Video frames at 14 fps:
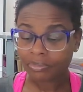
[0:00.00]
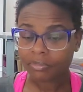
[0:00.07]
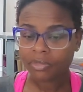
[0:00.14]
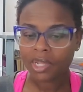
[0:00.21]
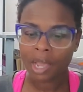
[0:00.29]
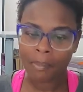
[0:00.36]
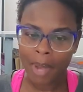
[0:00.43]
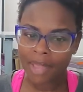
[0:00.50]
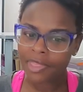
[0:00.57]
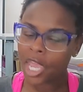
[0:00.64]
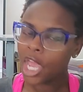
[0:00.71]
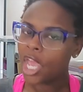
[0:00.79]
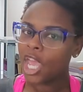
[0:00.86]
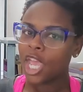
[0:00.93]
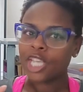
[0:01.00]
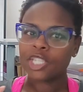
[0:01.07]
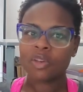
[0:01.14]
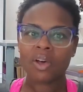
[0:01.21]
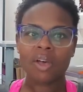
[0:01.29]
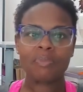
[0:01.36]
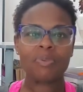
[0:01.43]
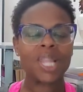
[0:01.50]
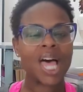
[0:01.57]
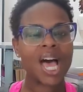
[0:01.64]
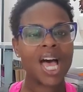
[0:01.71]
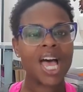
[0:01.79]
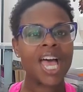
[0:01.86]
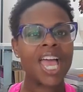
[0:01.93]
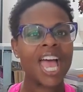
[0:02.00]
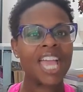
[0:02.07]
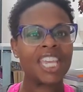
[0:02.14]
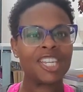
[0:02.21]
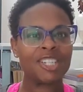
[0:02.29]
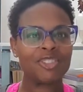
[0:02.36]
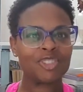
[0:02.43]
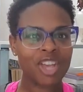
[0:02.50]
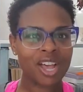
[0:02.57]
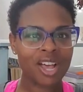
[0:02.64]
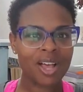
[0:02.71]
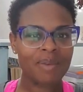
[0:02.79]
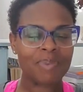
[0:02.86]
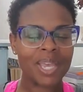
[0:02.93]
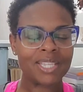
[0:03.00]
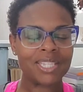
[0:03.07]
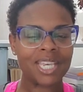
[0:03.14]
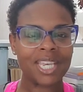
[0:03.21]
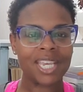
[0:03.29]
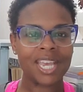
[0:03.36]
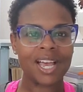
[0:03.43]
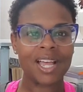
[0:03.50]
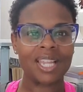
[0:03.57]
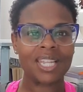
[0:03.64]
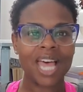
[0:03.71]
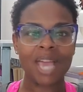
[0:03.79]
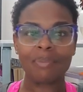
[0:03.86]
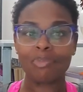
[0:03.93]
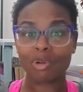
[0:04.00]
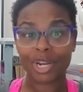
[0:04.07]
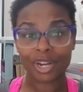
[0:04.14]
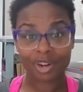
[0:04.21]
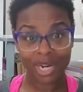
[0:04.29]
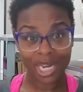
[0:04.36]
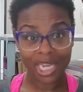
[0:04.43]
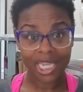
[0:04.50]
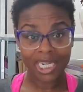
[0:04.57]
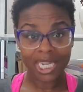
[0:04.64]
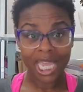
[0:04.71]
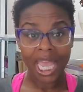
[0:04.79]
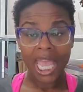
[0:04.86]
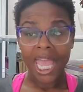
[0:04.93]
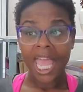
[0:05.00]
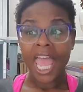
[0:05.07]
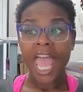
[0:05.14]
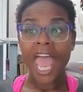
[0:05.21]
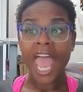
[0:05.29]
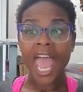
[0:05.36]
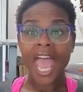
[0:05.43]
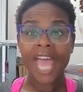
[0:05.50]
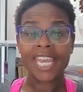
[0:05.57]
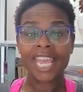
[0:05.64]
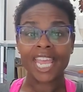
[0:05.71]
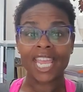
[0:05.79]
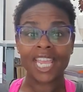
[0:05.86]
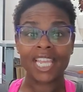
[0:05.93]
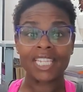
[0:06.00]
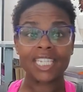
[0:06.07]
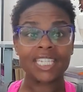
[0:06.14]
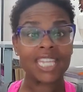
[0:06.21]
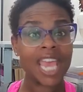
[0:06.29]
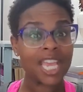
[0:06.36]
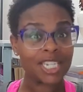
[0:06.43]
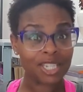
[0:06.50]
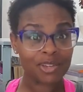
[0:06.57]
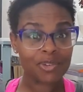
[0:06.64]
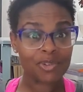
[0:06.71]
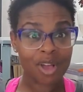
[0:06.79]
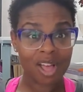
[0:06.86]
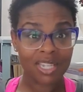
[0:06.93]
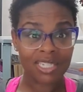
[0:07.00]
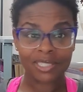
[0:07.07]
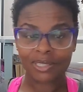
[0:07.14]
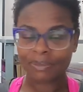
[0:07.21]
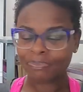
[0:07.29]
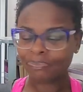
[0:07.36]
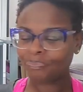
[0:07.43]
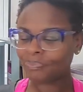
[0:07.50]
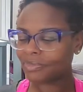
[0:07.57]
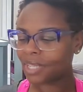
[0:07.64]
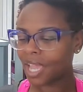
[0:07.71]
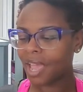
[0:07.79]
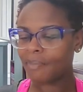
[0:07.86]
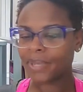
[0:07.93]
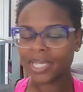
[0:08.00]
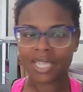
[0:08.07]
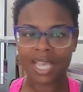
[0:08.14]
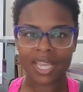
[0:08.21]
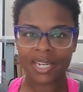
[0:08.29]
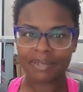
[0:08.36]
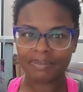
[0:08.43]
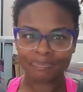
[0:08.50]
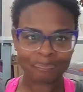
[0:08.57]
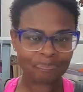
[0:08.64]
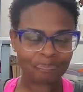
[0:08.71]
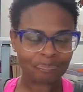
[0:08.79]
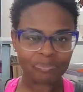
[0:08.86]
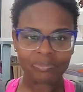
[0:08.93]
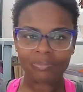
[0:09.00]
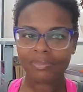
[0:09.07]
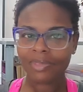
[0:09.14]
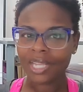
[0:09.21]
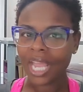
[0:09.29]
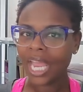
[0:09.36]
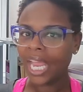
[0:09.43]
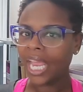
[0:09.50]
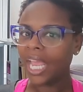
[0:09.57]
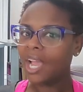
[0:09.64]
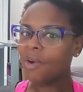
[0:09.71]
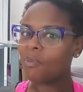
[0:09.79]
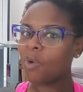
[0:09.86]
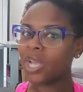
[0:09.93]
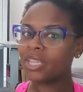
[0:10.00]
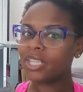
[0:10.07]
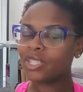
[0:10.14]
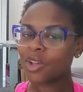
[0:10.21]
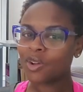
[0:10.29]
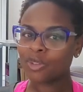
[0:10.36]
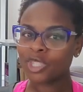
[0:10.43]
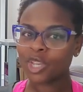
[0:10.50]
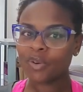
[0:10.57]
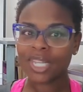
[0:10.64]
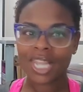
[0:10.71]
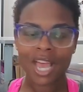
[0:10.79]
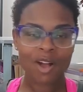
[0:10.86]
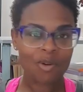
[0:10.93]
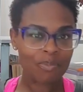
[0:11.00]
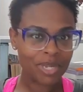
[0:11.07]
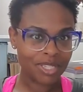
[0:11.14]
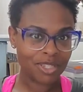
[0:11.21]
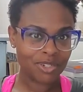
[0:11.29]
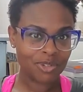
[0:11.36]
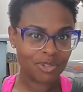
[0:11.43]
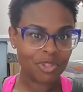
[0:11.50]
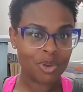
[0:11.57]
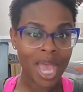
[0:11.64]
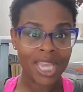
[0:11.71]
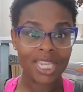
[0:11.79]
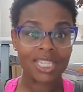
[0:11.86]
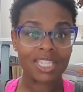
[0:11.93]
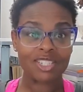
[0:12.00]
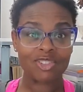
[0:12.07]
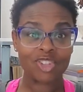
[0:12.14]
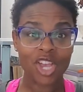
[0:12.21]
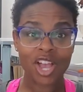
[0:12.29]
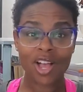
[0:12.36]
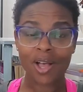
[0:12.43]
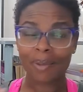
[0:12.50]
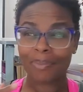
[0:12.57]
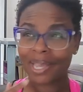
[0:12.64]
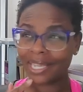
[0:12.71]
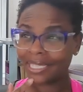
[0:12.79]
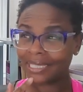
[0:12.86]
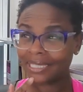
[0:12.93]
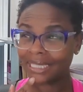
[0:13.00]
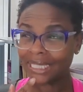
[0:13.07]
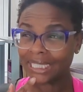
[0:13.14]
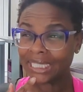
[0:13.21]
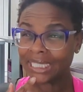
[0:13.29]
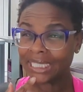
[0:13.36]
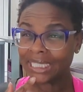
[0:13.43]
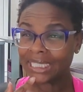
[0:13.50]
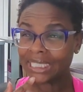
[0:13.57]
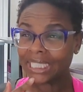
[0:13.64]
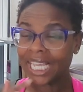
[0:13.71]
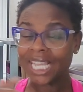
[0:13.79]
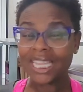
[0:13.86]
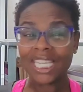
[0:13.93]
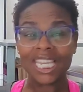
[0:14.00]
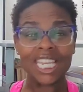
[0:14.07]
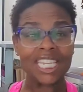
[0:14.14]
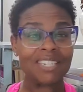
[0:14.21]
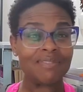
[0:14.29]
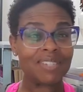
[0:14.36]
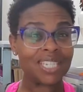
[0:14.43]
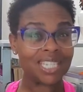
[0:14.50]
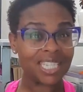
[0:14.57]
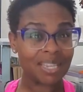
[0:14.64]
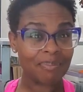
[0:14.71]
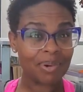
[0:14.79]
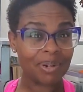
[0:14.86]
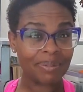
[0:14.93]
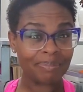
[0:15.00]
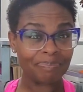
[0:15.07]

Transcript: a month. So I apply, I get a job as a librarian at a technical college. I'm excited. What this also allowed me to do, so I get this job at the end of December.